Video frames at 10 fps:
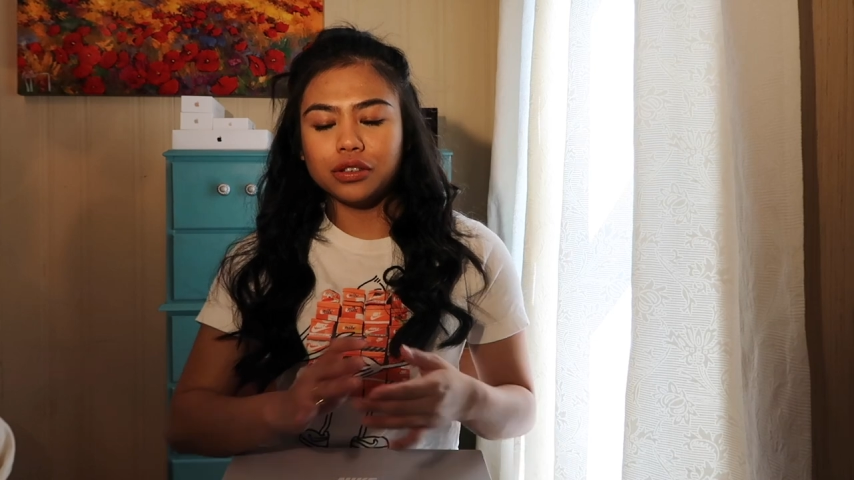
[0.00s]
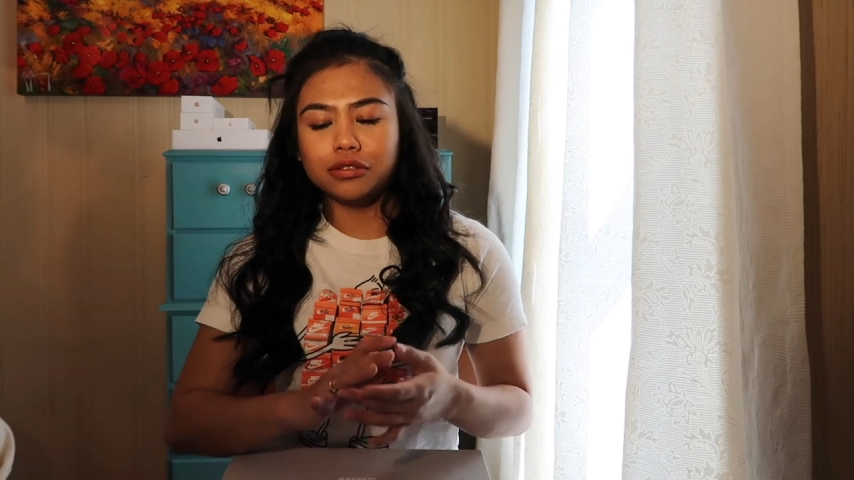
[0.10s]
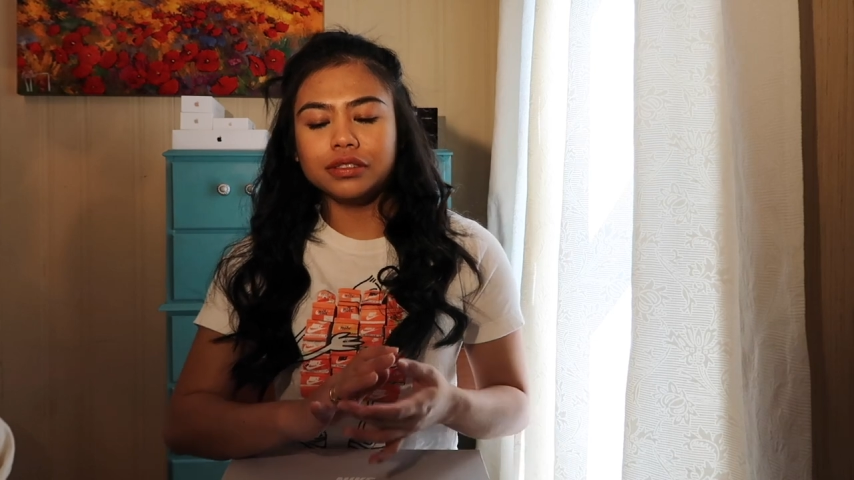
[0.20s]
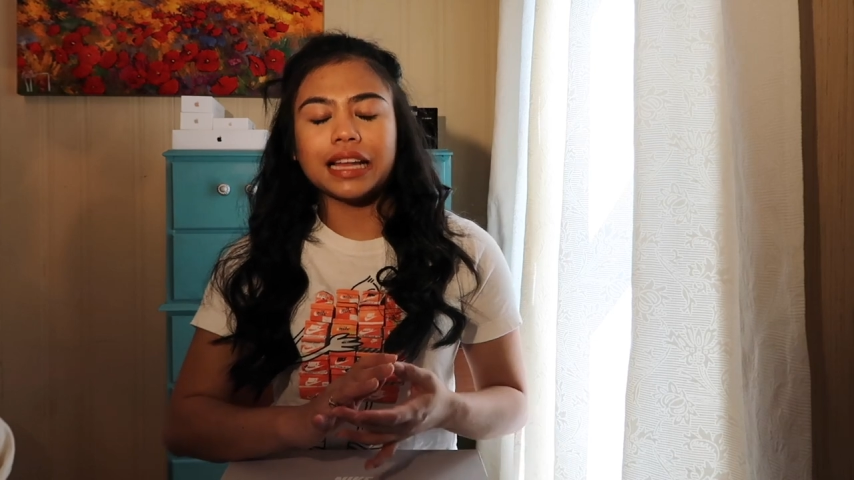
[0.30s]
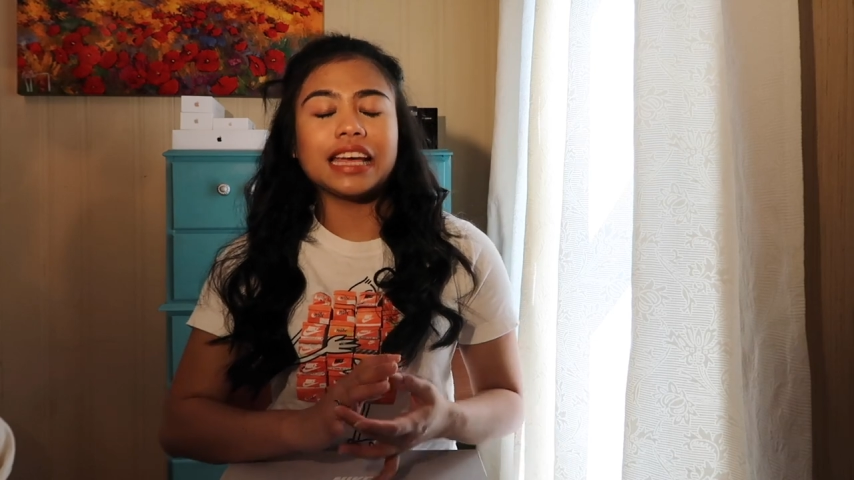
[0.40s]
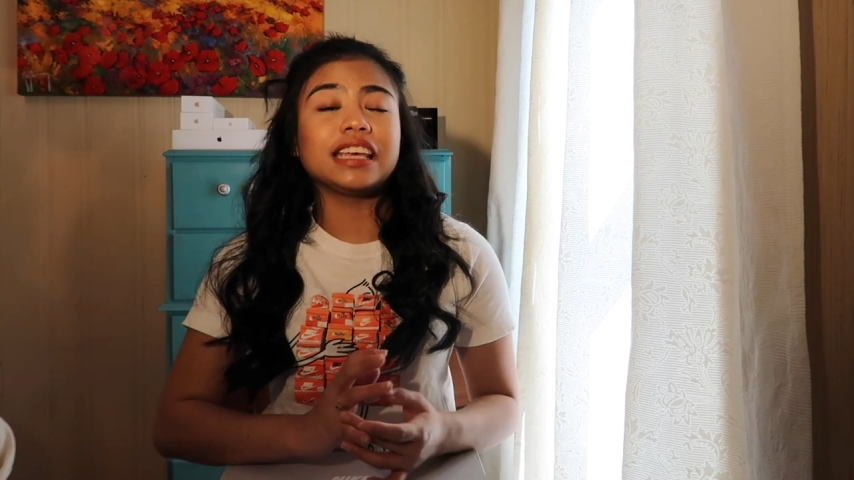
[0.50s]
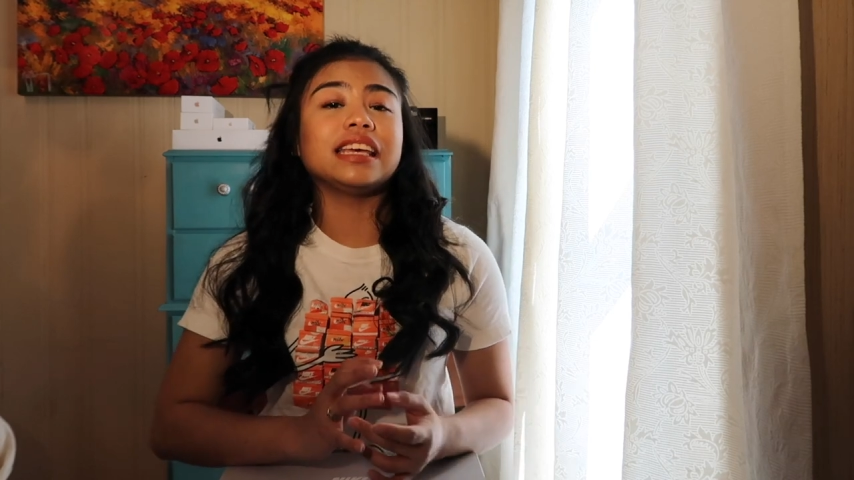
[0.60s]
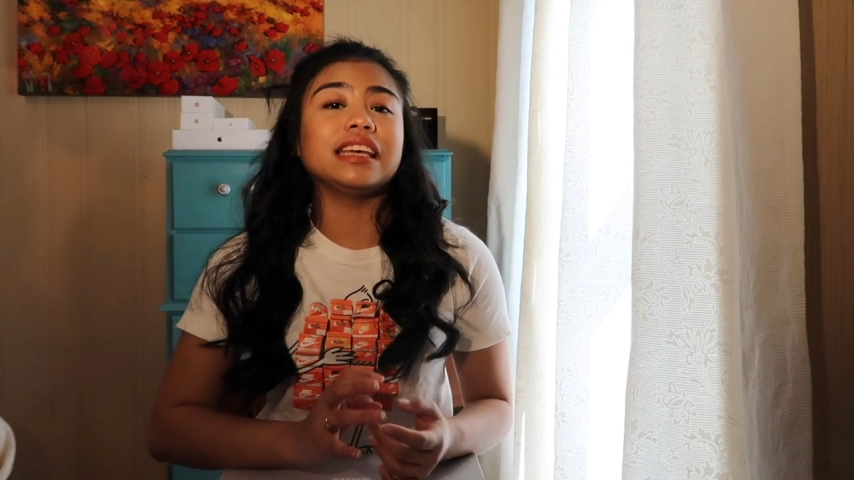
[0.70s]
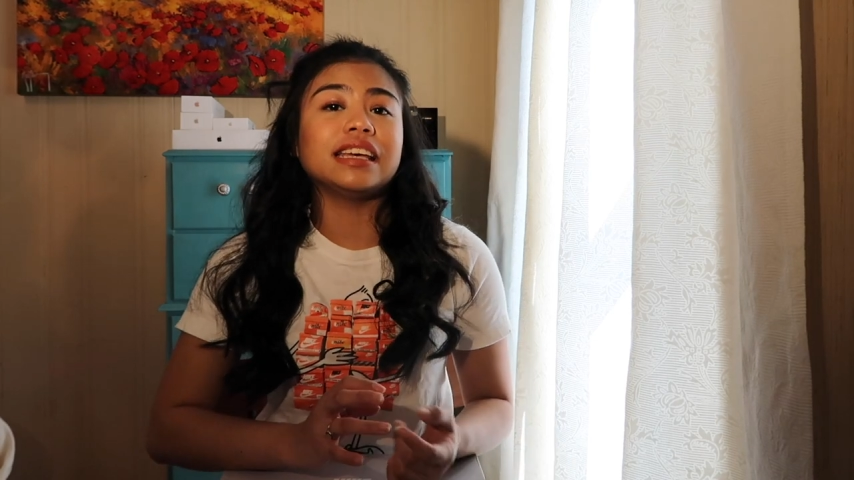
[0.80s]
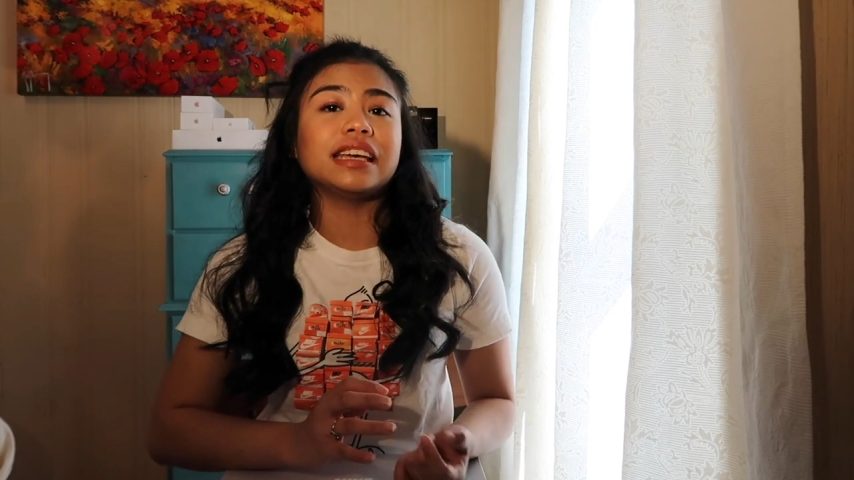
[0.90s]
yung
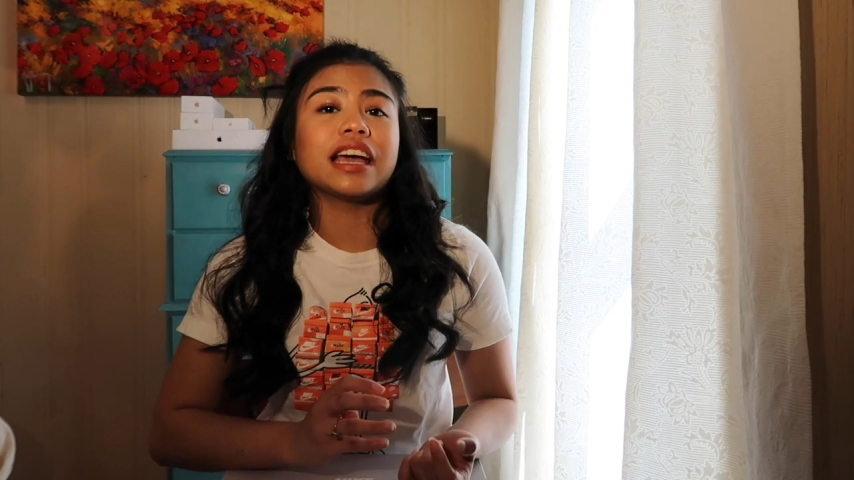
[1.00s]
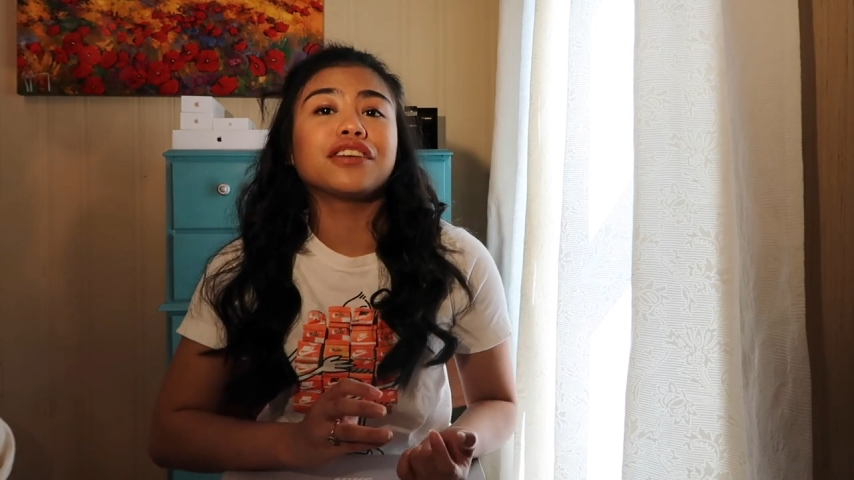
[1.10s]
Nike